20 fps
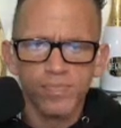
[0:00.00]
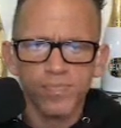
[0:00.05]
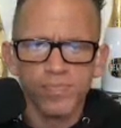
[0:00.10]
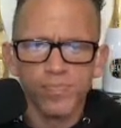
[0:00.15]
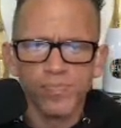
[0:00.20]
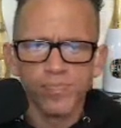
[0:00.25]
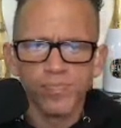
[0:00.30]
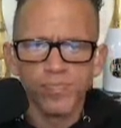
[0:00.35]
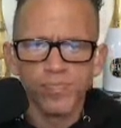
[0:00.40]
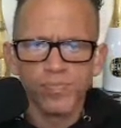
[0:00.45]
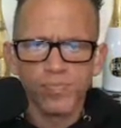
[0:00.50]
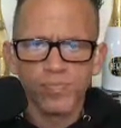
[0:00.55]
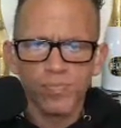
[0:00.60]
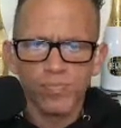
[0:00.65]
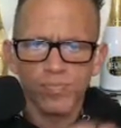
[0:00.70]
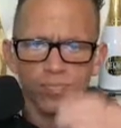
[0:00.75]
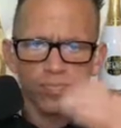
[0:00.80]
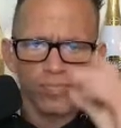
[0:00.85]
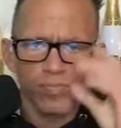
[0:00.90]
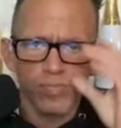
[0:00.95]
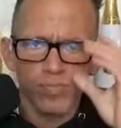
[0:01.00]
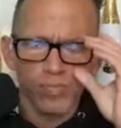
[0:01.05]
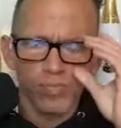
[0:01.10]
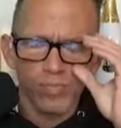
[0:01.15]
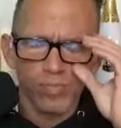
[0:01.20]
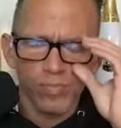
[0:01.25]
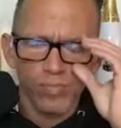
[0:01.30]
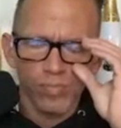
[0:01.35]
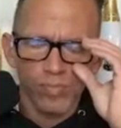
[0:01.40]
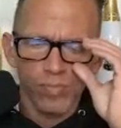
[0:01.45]

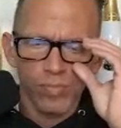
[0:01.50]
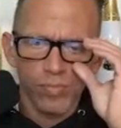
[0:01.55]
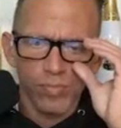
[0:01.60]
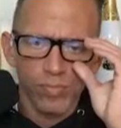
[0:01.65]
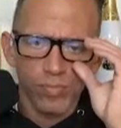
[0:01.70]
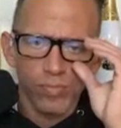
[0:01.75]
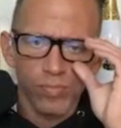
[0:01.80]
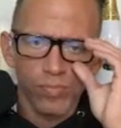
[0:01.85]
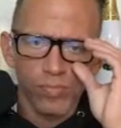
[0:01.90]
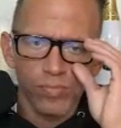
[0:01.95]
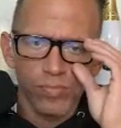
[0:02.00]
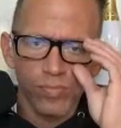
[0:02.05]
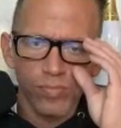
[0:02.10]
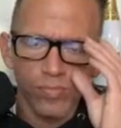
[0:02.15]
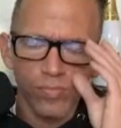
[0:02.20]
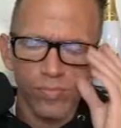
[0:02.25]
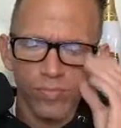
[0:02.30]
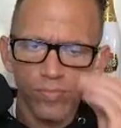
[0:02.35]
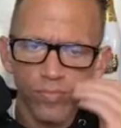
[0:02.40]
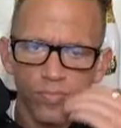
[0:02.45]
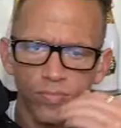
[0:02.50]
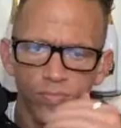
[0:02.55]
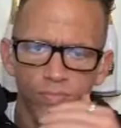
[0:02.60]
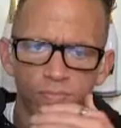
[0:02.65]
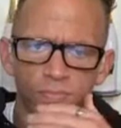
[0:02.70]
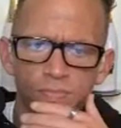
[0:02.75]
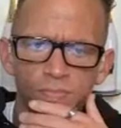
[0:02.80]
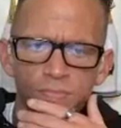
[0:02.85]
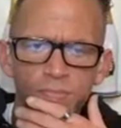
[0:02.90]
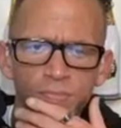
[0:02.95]

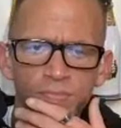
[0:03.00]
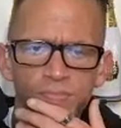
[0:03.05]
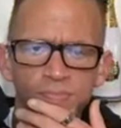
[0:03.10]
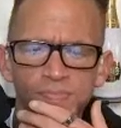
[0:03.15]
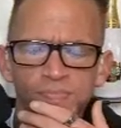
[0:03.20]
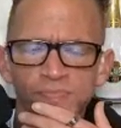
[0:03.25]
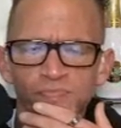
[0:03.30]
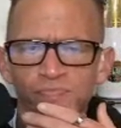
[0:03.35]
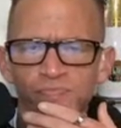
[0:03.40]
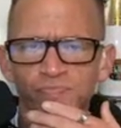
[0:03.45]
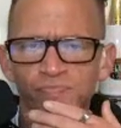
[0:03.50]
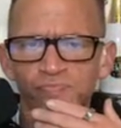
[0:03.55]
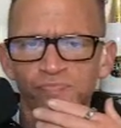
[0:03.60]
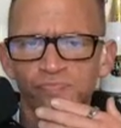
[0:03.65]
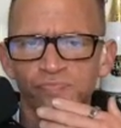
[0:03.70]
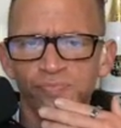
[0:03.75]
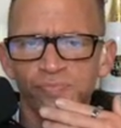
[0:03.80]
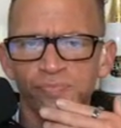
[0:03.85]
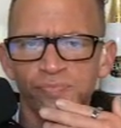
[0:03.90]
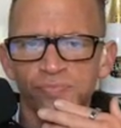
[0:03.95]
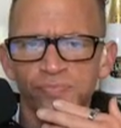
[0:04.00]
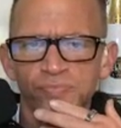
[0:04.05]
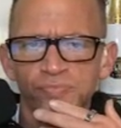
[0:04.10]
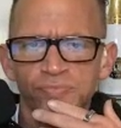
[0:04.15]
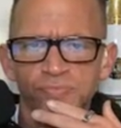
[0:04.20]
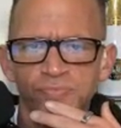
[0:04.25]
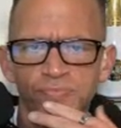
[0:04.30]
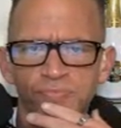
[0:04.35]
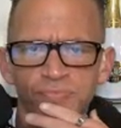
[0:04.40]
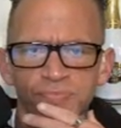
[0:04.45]

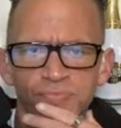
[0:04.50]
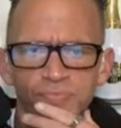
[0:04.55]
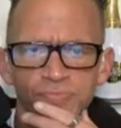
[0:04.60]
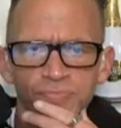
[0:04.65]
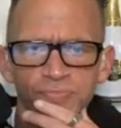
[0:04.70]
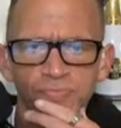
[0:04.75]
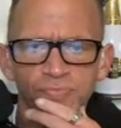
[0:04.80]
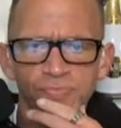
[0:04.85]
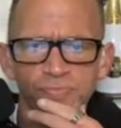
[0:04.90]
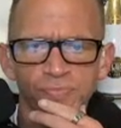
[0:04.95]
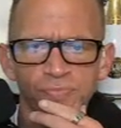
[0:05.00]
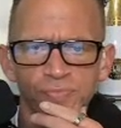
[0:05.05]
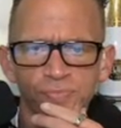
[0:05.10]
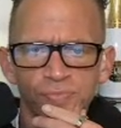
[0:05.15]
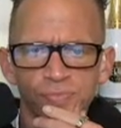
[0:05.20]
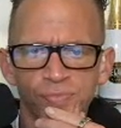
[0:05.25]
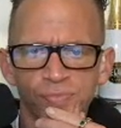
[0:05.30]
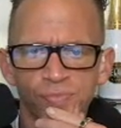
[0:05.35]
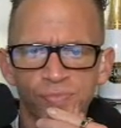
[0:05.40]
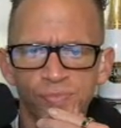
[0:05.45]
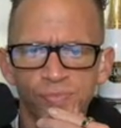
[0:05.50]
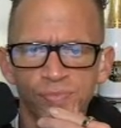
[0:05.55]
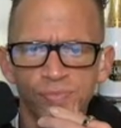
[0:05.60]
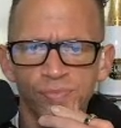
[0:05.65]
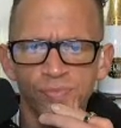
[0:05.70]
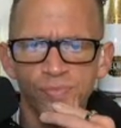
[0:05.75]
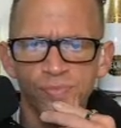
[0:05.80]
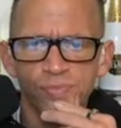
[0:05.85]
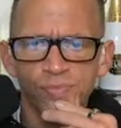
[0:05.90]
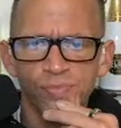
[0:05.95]

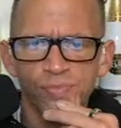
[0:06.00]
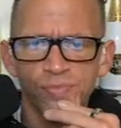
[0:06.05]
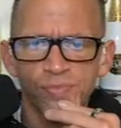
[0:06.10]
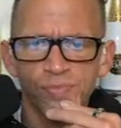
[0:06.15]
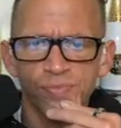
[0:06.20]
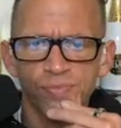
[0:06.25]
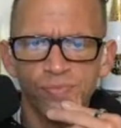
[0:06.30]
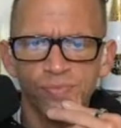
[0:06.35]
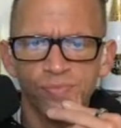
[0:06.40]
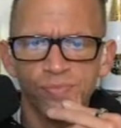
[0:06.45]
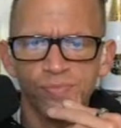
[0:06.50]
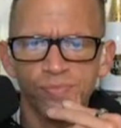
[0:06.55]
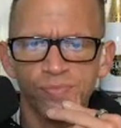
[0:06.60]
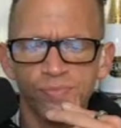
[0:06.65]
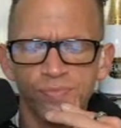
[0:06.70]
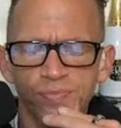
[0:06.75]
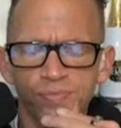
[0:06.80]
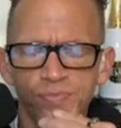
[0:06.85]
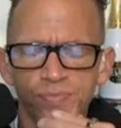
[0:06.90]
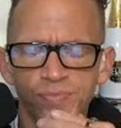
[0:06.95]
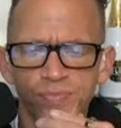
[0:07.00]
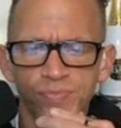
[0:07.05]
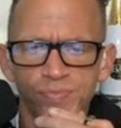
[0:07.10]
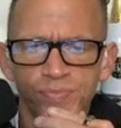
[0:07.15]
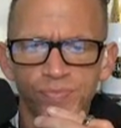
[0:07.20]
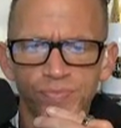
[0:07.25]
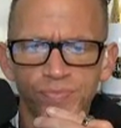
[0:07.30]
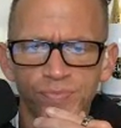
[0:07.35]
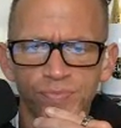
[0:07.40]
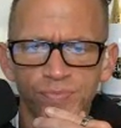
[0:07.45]

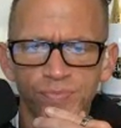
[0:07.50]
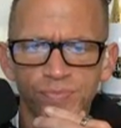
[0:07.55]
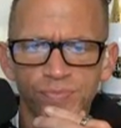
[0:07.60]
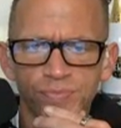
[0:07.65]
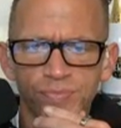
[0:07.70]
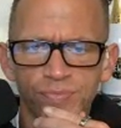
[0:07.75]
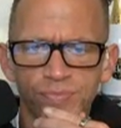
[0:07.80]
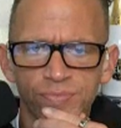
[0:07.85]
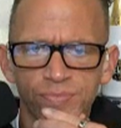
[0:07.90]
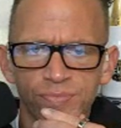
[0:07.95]
[no speech]